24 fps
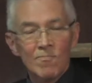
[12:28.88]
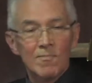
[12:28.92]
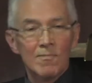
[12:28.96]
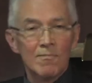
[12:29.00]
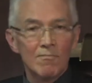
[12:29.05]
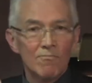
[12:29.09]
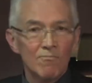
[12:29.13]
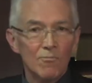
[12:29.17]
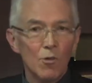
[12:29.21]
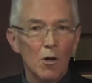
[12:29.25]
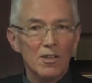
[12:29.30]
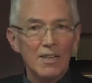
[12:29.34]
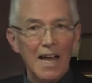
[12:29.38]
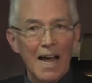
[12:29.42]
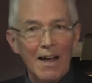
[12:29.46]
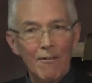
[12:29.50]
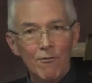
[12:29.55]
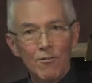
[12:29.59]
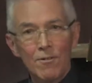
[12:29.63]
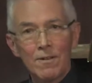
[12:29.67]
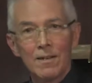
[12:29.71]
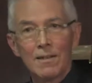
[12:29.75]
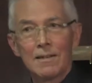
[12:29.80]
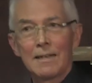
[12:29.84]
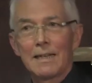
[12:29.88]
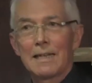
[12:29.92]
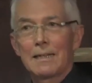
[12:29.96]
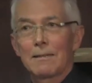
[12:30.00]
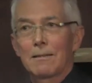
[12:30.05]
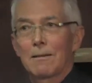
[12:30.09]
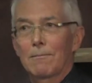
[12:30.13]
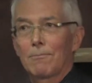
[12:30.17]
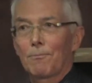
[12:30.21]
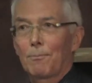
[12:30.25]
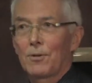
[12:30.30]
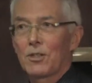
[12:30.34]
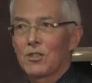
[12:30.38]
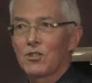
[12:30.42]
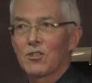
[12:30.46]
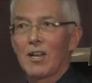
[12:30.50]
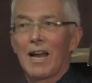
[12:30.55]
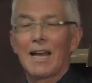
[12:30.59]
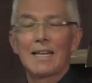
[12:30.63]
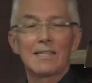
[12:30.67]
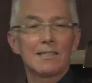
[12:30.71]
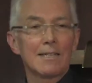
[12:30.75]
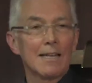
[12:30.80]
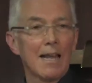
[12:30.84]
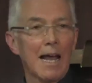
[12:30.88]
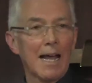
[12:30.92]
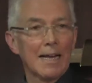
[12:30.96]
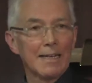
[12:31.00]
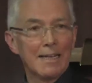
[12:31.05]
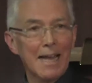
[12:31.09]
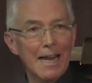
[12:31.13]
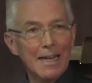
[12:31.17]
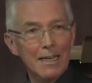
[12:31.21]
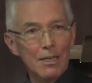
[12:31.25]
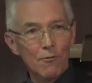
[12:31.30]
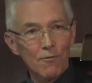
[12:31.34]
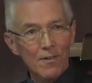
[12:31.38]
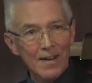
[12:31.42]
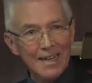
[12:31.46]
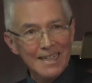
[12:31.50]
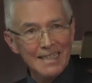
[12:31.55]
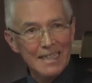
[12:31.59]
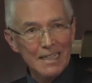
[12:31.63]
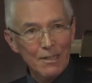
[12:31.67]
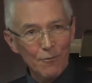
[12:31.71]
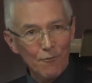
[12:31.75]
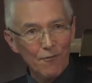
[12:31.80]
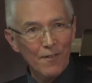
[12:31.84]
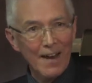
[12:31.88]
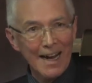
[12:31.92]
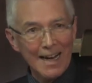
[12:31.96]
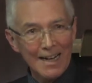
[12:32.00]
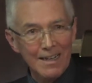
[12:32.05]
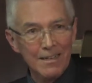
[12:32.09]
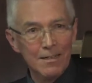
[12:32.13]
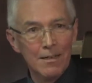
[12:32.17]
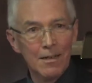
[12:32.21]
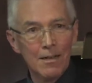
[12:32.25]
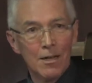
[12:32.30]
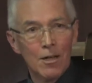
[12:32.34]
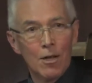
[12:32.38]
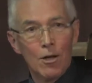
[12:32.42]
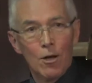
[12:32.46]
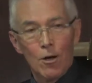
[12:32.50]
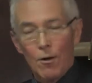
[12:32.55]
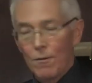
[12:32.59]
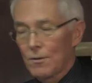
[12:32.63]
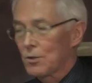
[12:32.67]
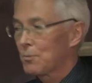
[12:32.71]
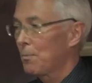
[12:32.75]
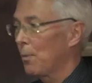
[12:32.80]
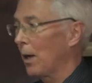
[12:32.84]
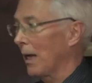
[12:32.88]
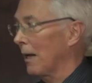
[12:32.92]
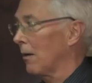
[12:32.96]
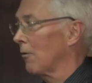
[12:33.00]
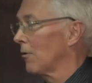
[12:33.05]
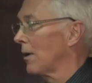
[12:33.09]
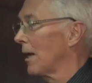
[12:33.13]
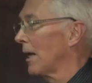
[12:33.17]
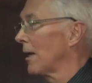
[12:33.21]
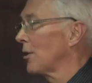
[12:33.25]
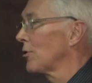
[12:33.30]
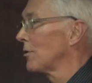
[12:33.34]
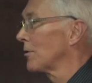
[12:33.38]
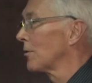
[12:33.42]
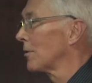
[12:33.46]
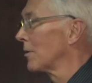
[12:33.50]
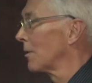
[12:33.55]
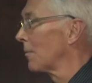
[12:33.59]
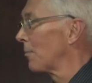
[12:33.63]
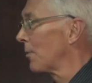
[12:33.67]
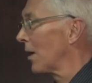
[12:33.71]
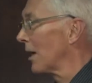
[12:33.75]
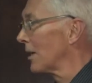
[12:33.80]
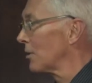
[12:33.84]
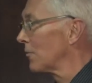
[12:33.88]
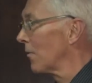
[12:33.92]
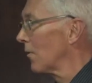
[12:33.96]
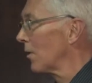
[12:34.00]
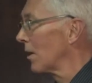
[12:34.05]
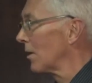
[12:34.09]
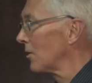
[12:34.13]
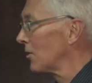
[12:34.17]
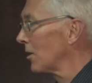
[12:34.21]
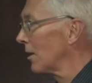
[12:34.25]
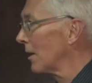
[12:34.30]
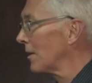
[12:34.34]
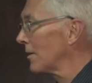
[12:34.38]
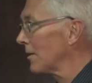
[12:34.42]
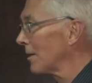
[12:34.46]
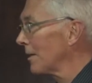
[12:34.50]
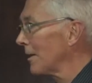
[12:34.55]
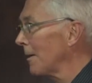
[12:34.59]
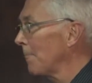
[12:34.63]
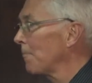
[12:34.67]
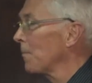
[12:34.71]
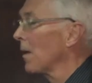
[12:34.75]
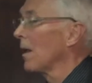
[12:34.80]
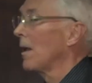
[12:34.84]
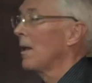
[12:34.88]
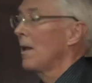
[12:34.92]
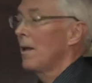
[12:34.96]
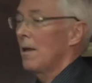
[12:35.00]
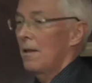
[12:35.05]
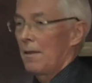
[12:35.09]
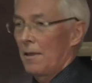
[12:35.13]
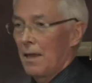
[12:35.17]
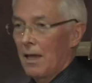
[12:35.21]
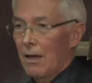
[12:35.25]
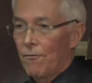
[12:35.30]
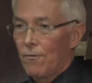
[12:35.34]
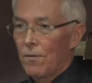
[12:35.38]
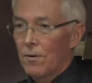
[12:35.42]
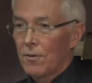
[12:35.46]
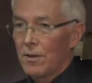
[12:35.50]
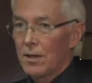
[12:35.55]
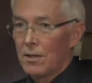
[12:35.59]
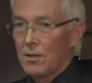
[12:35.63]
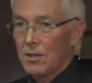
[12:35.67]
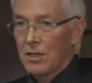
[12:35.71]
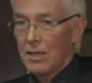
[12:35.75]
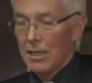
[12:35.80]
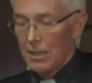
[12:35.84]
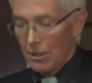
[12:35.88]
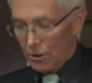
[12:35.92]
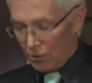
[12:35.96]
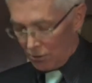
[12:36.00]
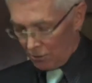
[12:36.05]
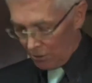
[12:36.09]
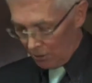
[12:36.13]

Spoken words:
not precisely identified effect of speculation on the price volatility. Therefore, the need